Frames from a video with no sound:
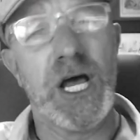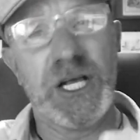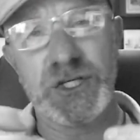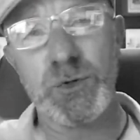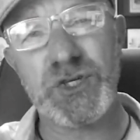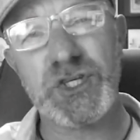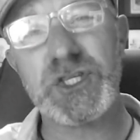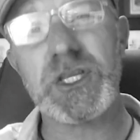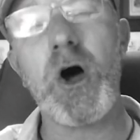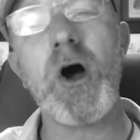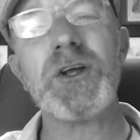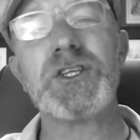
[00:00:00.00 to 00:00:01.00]
So
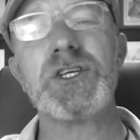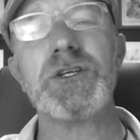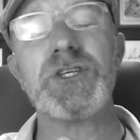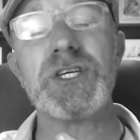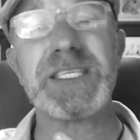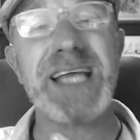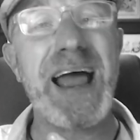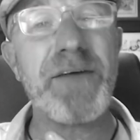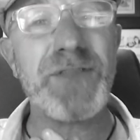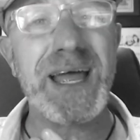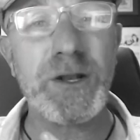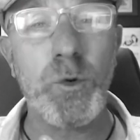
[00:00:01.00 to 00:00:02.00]
start to just
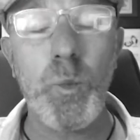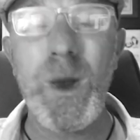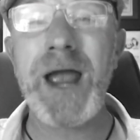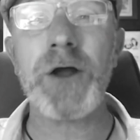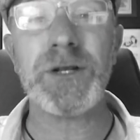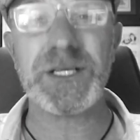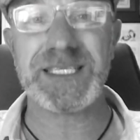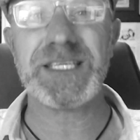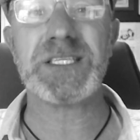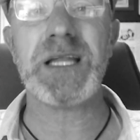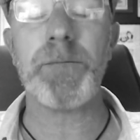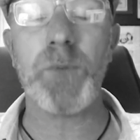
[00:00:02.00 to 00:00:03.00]
have that awareness
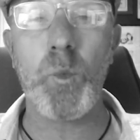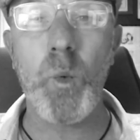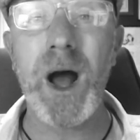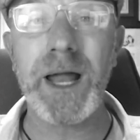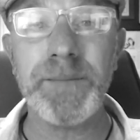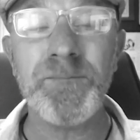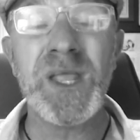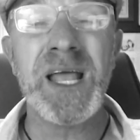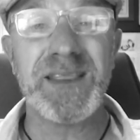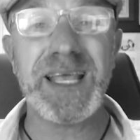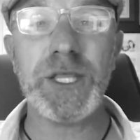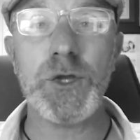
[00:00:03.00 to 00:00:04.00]
is number one,
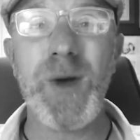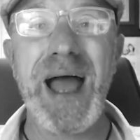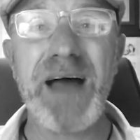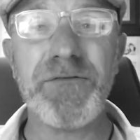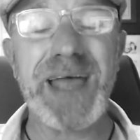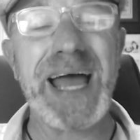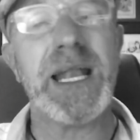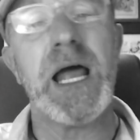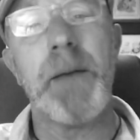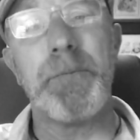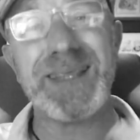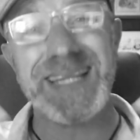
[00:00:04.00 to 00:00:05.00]
that you have that,
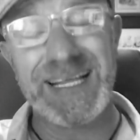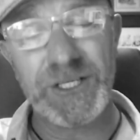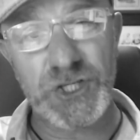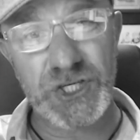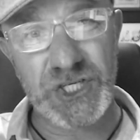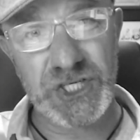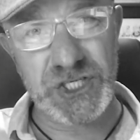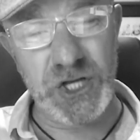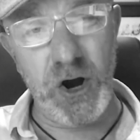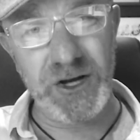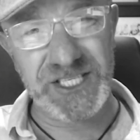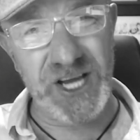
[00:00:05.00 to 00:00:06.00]
but then just
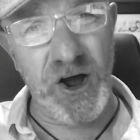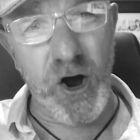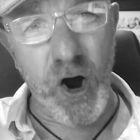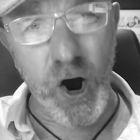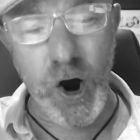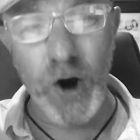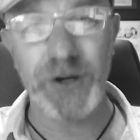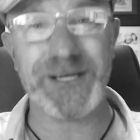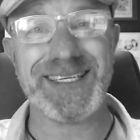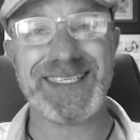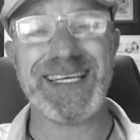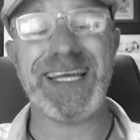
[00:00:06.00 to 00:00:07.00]
start to
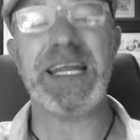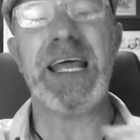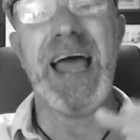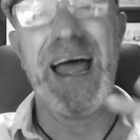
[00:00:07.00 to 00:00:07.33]
harness it.